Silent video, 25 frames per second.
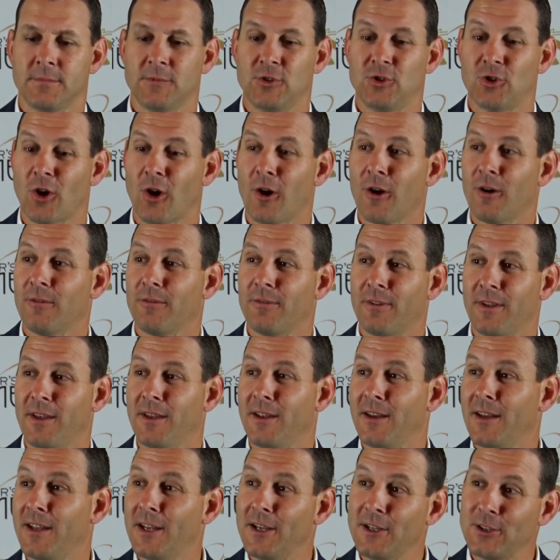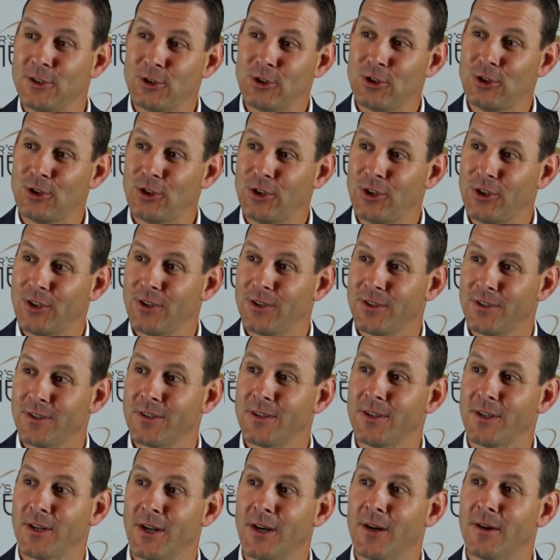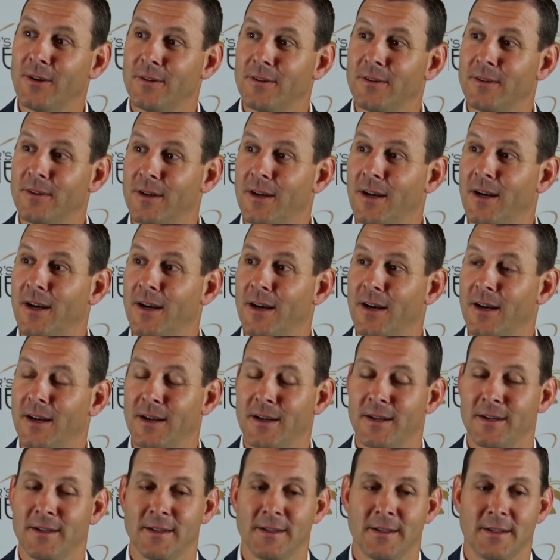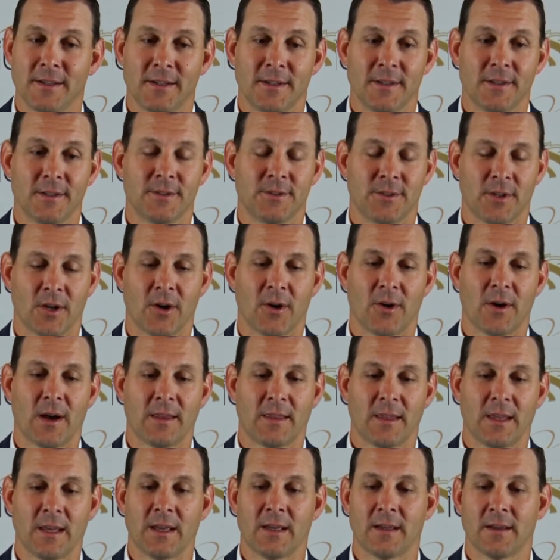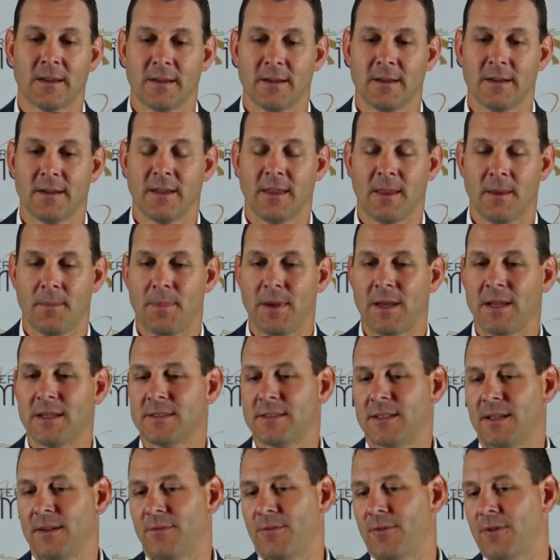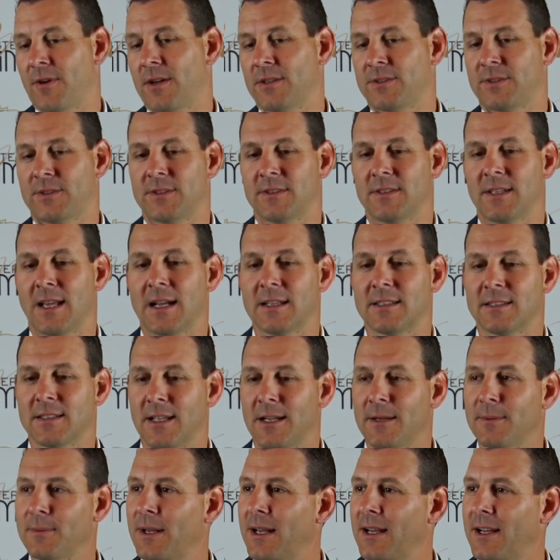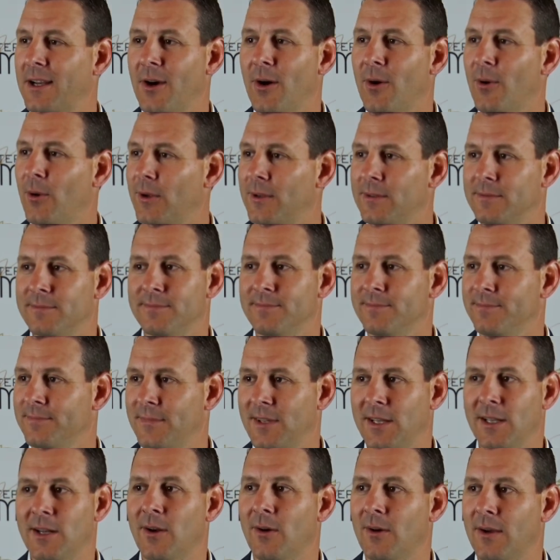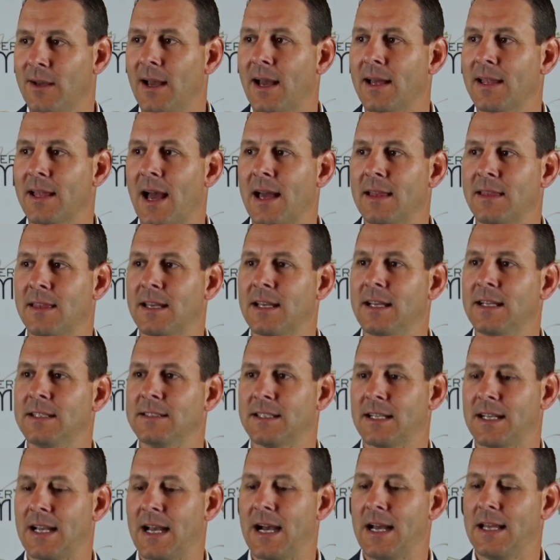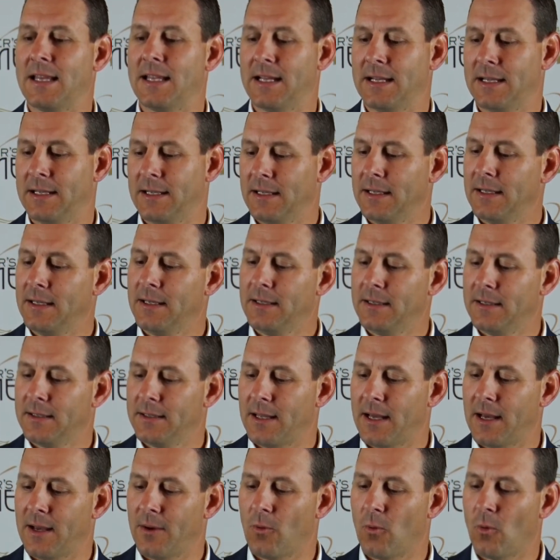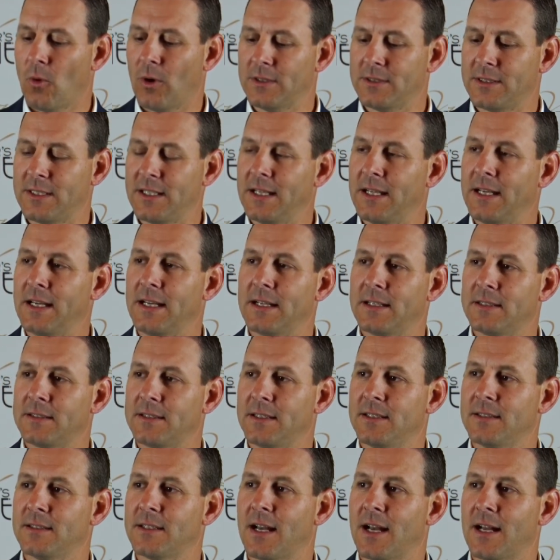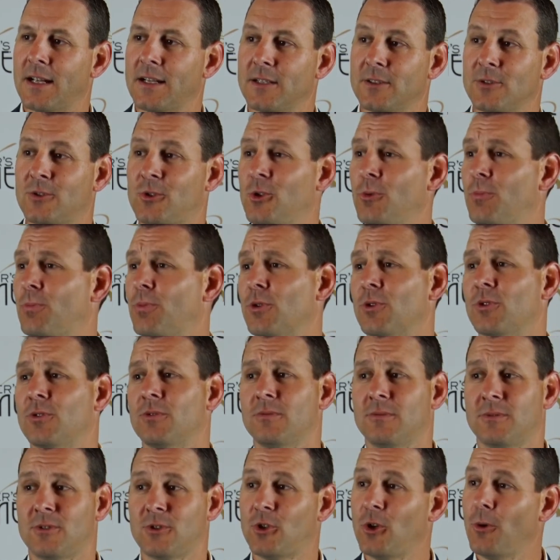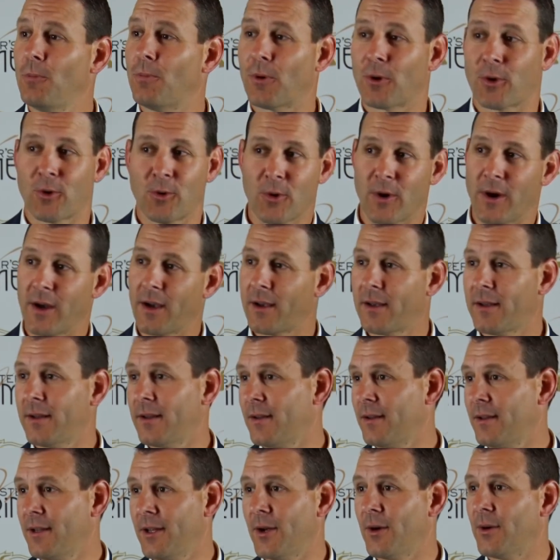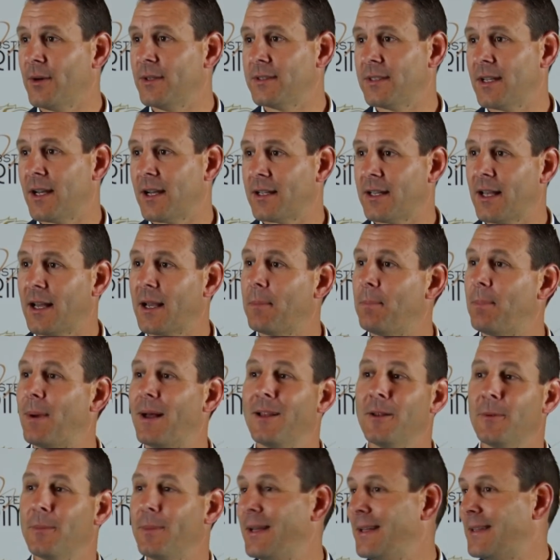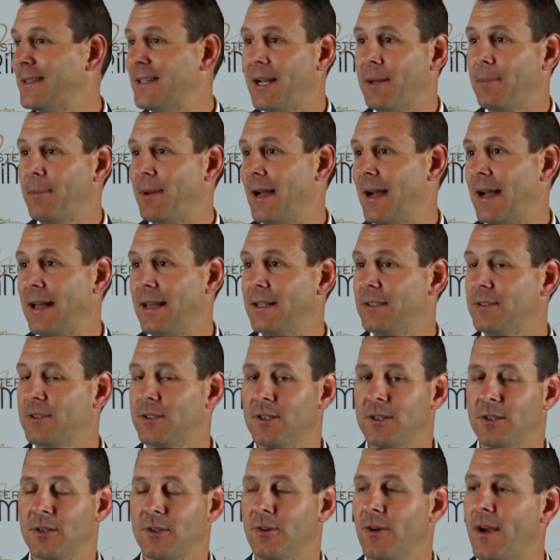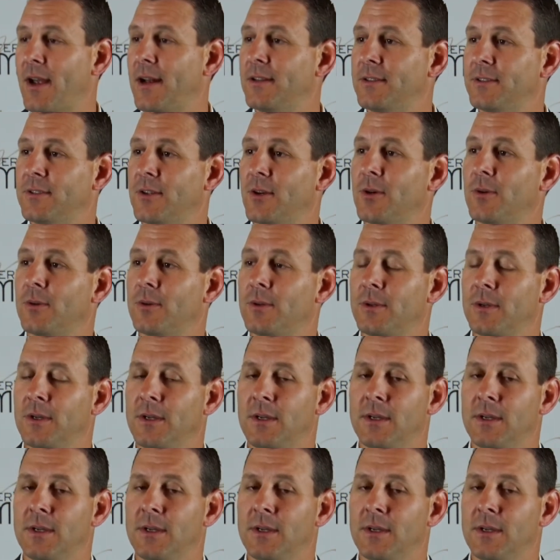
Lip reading: Jarvion-ish, you know? So I think the biggest thing for us is not to let him get going. You know, I think he's a guy that once he gets, he's not super, super quick. You know, he's not like a Bellamy type guy that's going to create his own